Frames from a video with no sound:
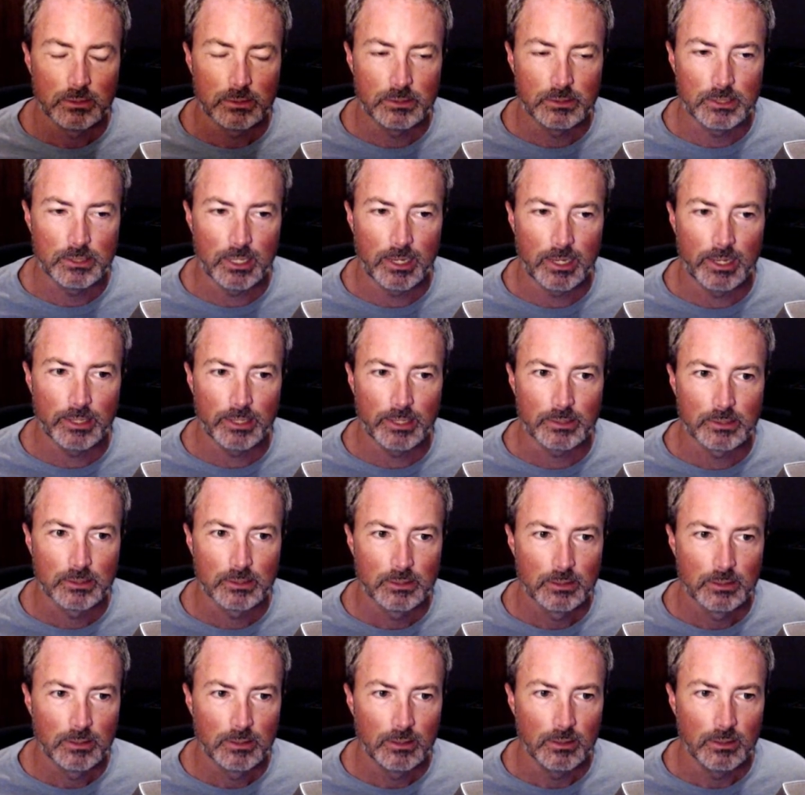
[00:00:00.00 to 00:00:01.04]
dot
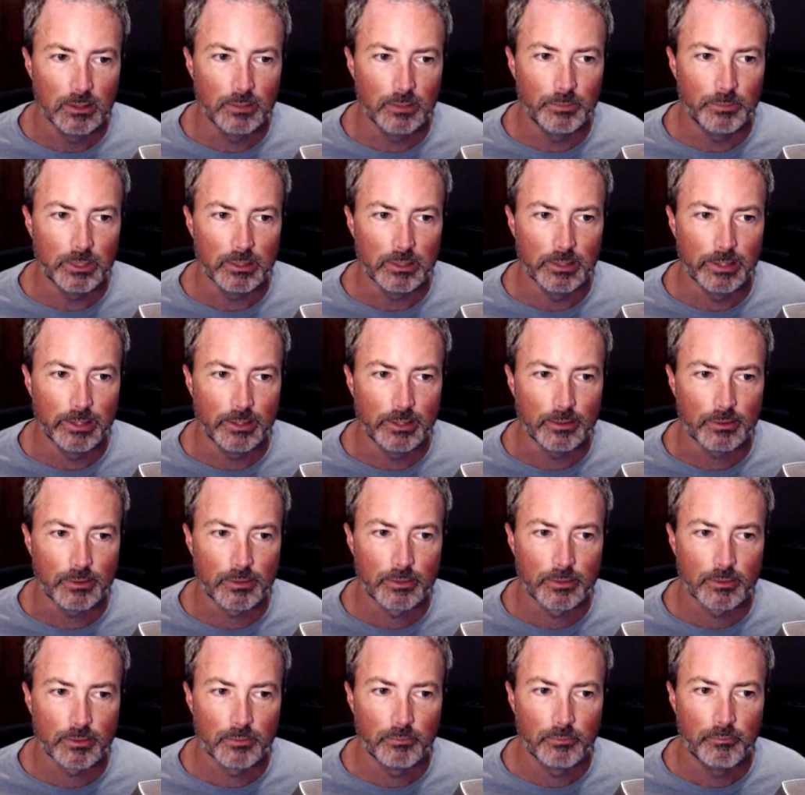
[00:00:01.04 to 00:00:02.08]
limit length
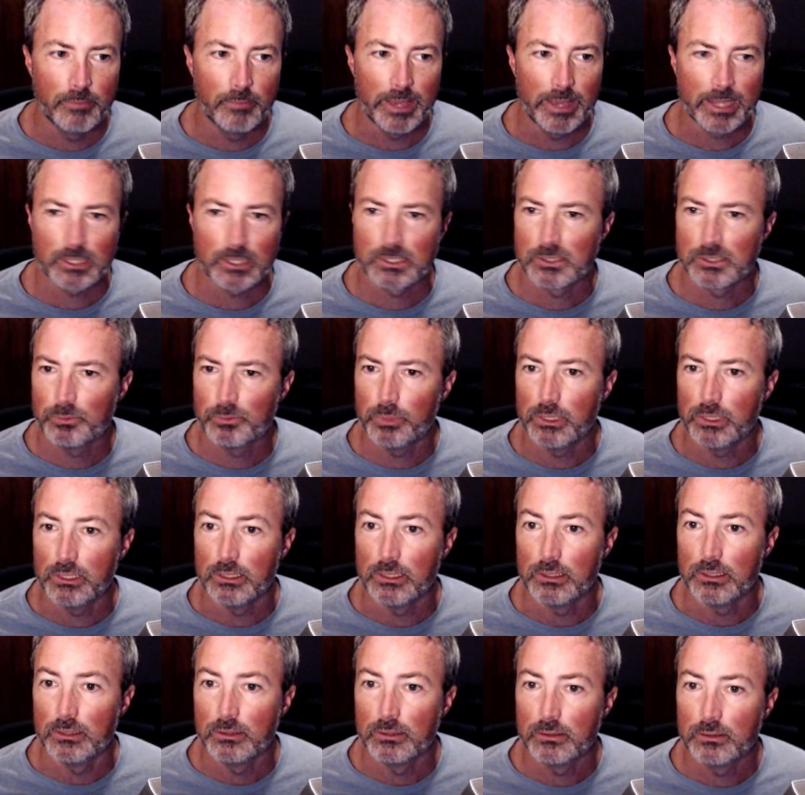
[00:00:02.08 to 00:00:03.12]
max speed.